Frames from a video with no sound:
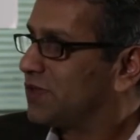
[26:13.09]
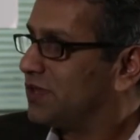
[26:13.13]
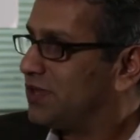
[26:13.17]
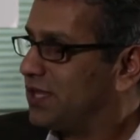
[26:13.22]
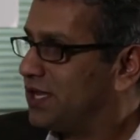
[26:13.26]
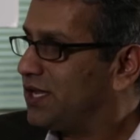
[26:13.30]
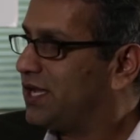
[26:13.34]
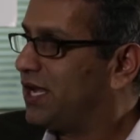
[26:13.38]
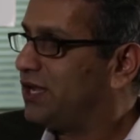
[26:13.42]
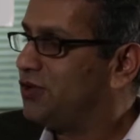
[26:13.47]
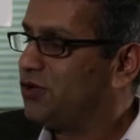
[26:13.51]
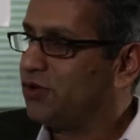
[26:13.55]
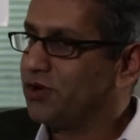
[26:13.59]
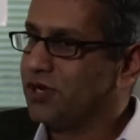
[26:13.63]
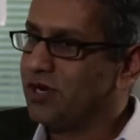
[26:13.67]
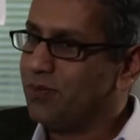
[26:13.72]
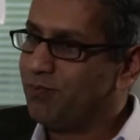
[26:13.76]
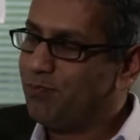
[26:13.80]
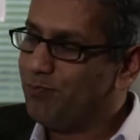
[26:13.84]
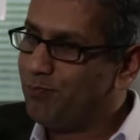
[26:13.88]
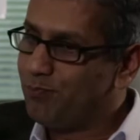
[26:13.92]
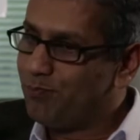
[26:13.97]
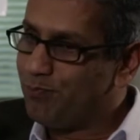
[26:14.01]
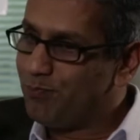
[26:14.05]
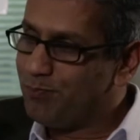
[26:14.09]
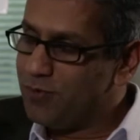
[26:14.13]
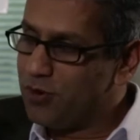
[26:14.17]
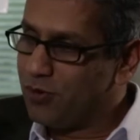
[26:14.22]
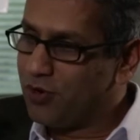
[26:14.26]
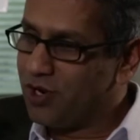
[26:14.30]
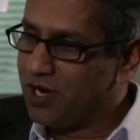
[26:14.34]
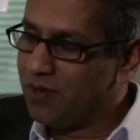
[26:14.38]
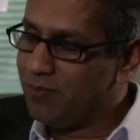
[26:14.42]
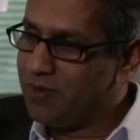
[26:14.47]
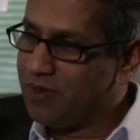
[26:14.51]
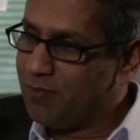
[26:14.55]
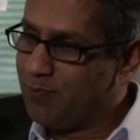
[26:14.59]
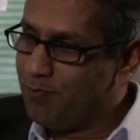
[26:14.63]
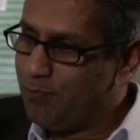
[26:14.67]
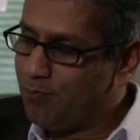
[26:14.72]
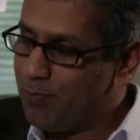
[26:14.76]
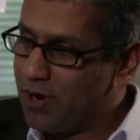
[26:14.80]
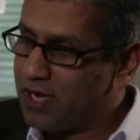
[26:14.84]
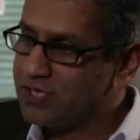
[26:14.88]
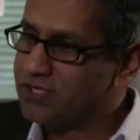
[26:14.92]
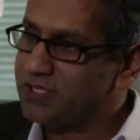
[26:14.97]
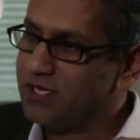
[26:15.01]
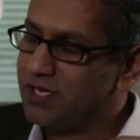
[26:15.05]
then again, you're going to be
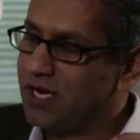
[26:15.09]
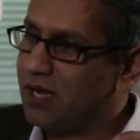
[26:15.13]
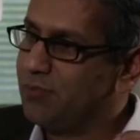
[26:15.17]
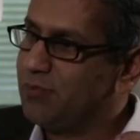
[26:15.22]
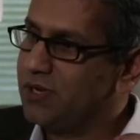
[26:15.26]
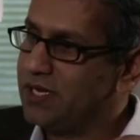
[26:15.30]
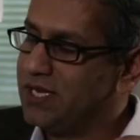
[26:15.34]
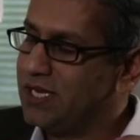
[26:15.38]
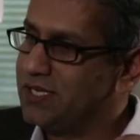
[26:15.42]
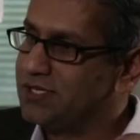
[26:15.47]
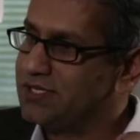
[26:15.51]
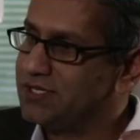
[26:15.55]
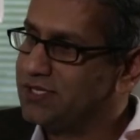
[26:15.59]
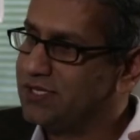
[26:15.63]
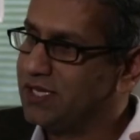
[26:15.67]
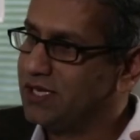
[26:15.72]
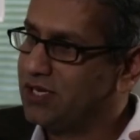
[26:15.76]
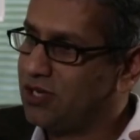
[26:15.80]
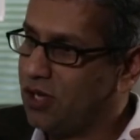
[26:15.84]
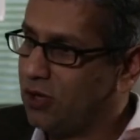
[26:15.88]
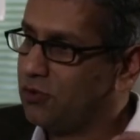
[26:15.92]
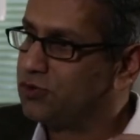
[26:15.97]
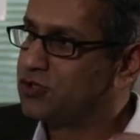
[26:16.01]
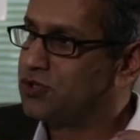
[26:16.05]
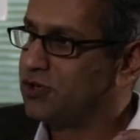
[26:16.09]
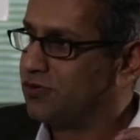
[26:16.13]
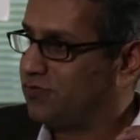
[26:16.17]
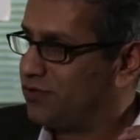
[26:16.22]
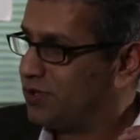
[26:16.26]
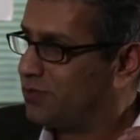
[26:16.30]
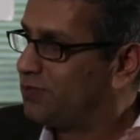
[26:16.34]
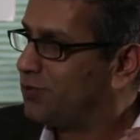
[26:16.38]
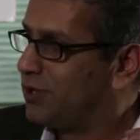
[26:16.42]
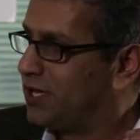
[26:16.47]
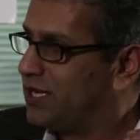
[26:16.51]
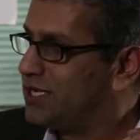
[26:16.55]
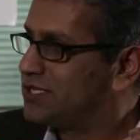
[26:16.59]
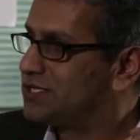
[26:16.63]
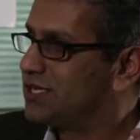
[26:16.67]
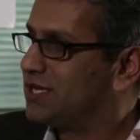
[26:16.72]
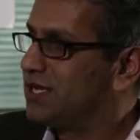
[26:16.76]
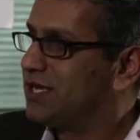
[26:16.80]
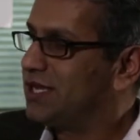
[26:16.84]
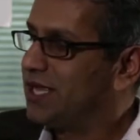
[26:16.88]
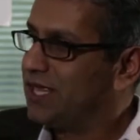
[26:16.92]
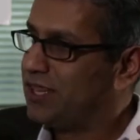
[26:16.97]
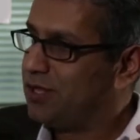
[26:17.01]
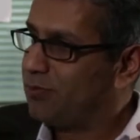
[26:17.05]
busting up against the culture of the place
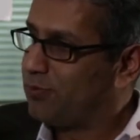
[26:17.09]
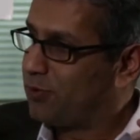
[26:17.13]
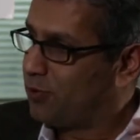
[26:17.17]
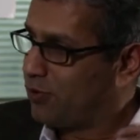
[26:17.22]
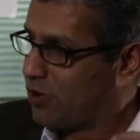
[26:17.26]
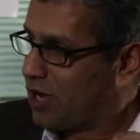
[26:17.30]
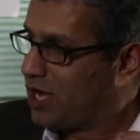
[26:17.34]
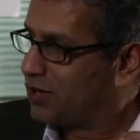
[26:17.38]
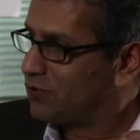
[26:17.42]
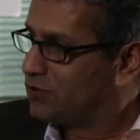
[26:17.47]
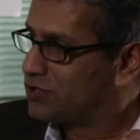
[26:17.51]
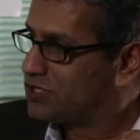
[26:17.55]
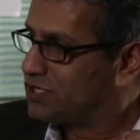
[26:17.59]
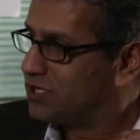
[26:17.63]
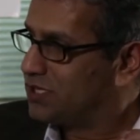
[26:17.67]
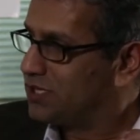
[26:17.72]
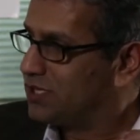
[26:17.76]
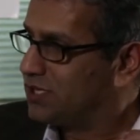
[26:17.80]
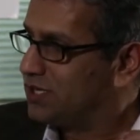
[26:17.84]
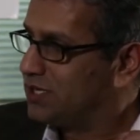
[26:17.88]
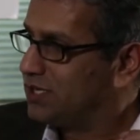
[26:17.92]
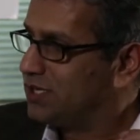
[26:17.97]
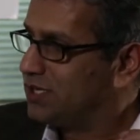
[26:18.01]
and the bureaucracy,